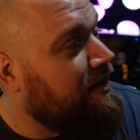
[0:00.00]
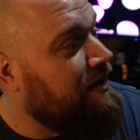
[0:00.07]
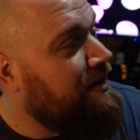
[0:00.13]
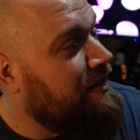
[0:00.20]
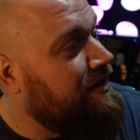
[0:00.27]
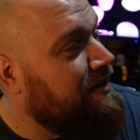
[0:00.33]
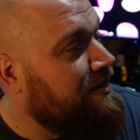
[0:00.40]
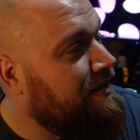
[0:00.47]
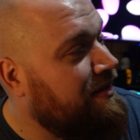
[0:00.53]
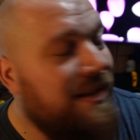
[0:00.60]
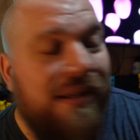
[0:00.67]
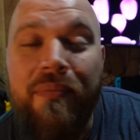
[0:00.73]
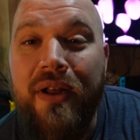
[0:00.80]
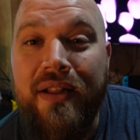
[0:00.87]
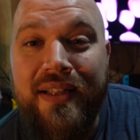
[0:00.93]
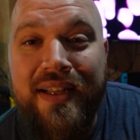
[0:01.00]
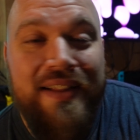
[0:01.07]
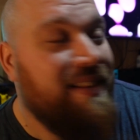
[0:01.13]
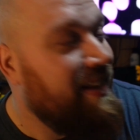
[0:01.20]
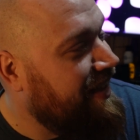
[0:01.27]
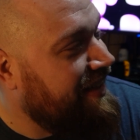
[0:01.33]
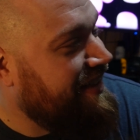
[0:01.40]
huh? I'm about to
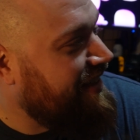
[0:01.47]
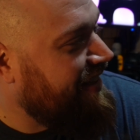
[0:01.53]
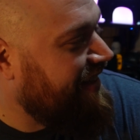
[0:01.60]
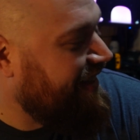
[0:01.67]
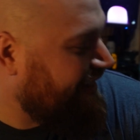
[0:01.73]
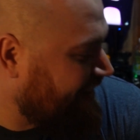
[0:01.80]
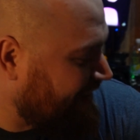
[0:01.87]
cut this.